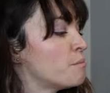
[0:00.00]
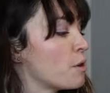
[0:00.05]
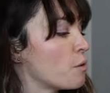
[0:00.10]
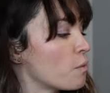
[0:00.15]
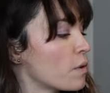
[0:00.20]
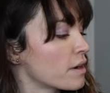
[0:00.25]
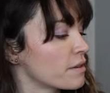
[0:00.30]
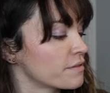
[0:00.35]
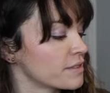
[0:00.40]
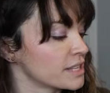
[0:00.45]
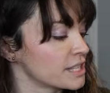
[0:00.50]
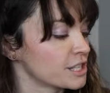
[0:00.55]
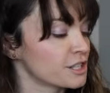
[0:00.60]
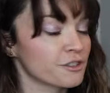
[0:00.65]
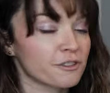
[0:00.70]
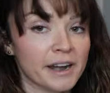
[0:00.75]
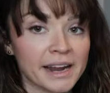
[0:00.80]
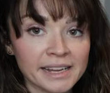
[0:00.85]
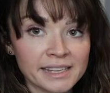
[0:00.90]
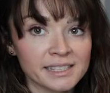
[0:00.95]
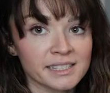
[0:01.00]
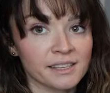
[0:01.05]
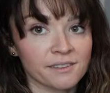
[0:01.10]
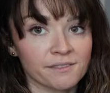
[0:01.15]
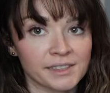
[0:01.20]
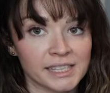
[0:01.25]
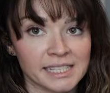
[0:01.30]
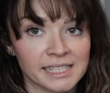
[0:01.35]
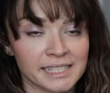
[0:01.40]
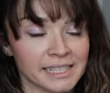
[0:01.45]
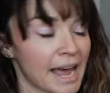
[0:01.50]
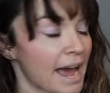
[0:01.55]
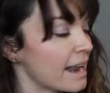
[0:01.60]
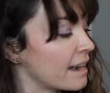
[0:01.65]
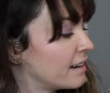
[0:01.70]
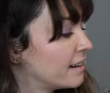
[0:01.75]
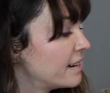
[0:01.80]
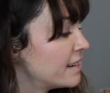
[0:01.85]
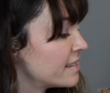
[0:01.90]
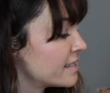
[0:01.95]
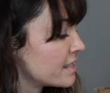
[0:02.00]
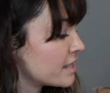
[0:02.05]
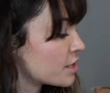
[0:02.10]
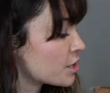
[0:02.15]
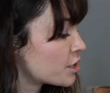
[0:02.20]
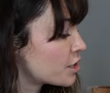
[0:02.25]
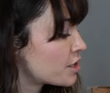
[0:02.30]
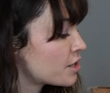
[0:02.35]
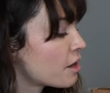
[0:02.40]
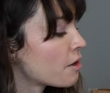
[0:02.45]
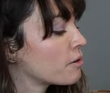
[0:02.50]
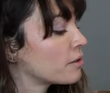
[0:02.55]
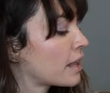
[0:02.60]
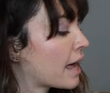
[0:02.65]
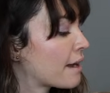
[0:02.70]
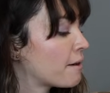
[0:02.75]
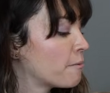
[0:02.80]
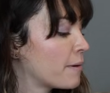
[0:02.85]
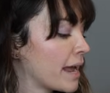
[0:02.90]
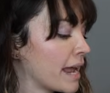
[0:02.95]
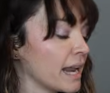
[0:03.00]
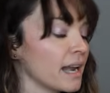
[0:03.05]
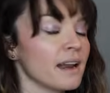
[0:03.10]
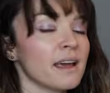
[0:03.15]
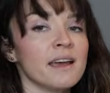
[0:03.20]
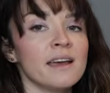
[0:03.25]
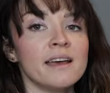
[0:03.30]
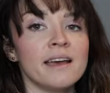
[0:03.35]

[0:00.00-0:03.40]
But one of the strengths of this satin is it's so lightweight